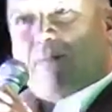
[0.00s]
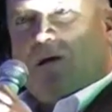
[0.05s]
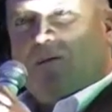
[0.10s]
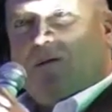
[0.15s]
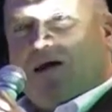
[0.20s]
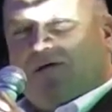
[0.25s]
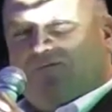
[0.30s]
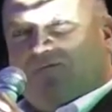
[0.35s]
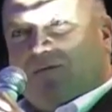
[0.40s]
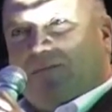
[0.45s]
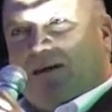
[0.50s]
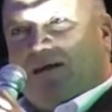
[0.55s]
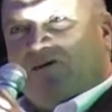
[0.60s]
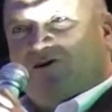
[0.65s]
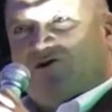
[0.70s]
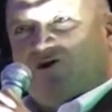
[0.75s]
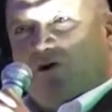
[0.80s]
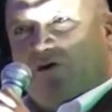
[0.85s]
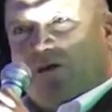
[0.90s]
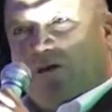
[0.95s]
but we have to make
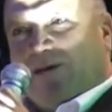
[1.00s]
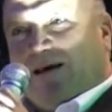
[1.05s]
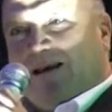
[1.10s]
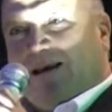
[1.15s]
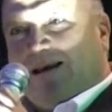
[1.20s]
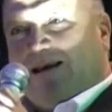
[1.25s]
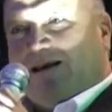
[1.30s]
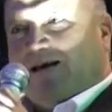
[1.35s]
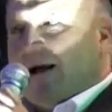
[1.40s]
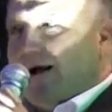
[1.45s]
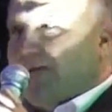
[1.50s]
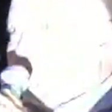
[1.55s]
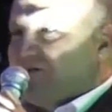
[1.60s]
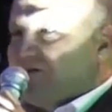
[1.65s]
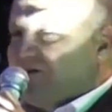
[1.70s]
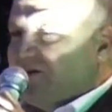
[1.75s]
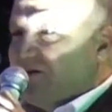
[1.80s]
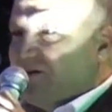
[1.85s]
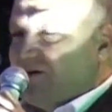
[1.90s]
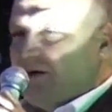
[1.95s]
sure that we link up
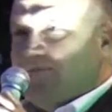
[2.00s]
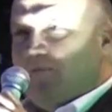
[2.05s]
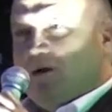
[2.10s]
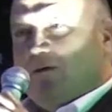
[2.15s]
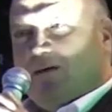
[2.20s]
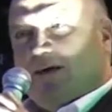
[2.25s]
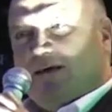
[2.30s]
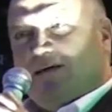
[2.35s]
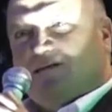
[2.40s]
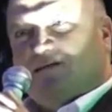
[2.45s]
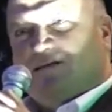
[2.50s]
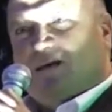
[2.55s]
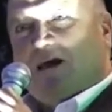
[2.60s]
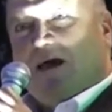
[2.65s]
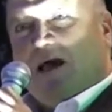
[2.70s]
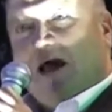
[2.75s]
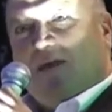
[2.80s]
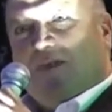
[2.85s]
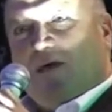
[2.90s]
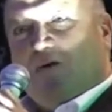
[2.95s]
to the communities
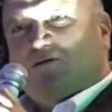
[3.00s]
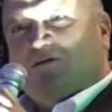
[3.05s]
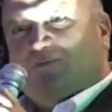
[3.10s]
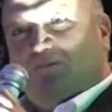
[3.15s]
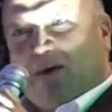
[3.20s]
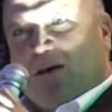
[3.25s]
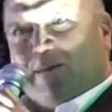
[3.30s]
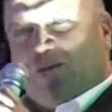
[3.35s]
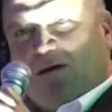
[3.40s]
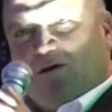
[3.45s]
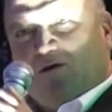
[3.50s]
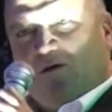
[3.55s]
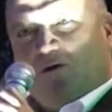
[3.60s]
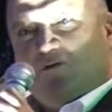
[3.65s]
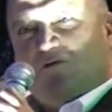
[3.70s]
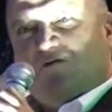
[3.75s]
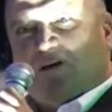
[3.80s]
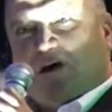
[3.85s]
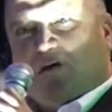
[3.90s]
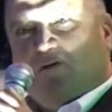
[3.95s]
and those people that
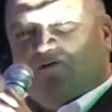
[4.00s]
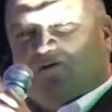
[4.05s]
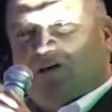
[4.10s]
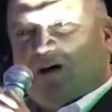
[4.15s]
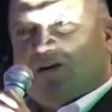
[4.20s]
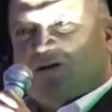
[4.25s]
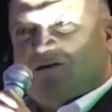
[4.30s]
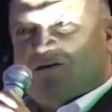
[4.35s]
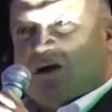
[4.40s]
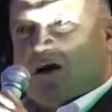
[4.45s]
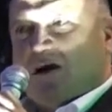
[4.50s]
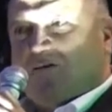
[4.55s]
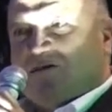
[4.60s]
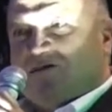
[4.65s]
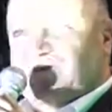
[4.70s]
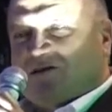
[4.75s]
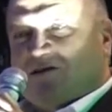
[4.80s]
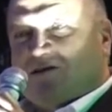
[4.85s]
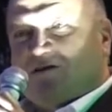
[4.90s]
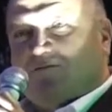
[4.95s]
use those
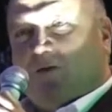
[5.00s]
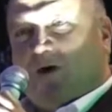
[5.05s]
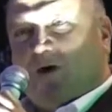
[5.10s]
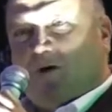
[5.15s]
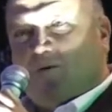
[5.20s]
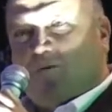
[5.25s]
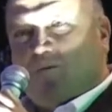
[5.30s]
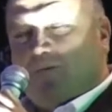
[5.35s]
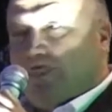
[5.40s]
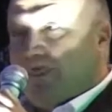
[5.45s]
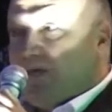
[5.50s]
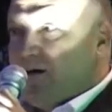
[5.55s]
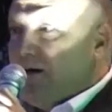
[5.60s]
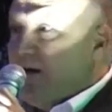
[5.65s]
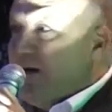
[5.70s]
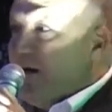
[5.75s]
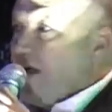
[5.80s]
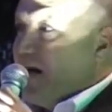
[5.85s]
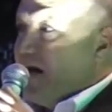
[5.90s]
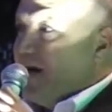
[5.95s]
services as well.
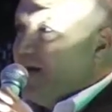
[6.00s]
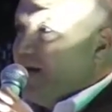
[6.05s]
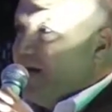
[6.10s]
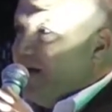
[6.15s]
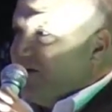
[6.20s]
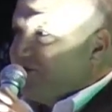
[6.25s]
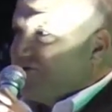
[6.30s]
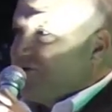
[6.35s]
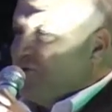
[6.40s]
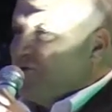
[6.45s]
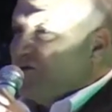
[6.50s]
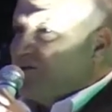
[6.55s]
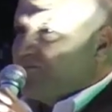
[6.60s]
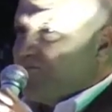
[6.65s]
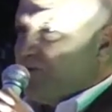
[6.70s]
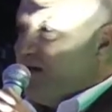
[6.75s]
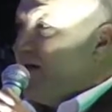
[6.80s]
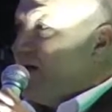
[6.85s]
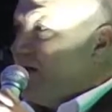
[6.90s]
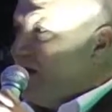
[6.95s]
And the issue is
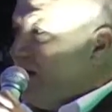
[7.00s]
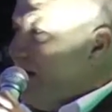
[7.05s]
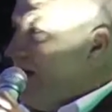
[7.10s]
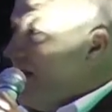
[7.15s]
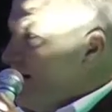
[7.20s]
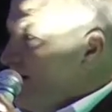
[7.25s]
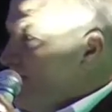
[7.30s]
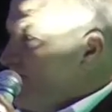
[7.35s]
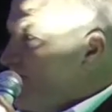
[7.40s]
pretty clear.